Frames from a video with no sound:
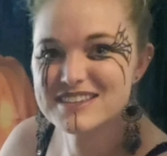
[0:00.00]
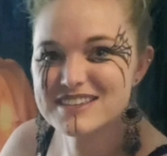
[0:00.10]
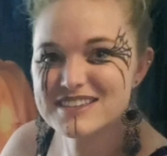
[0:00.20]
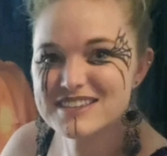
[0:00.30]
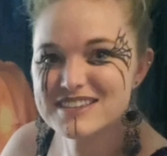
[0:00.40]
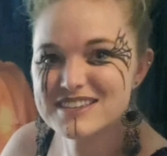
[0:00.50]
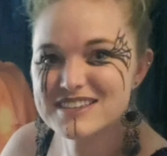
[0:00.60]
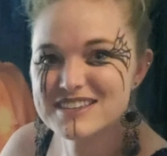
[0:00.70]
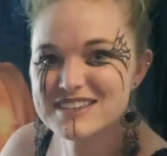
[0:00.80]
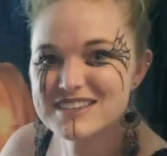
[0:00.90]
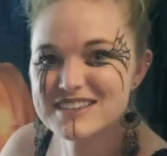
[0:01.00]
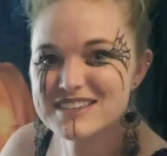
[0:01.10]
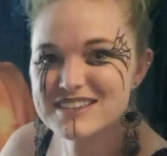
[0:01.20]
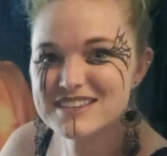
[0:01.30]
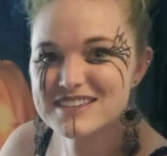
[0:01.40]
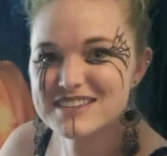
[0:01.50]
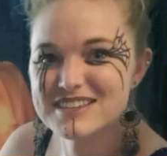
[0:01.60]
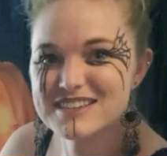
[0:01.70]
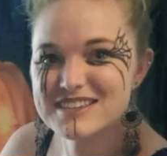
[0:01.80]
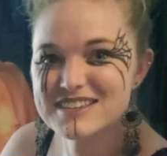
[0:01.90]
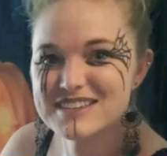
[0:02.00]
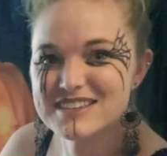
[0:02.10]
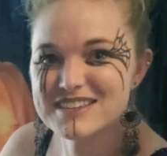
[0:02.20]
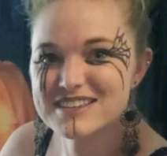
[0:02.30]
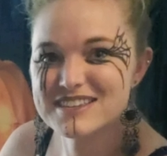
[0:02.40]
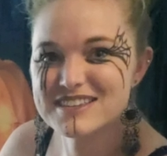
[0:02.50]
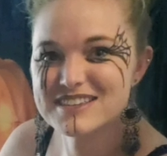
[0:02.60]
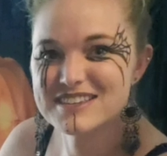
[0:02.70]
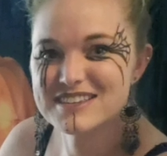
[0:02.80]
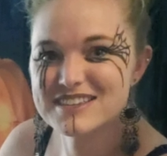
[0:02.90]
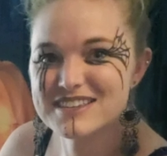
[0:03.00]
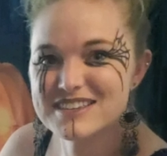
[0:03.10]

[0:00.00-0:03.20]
[no speech]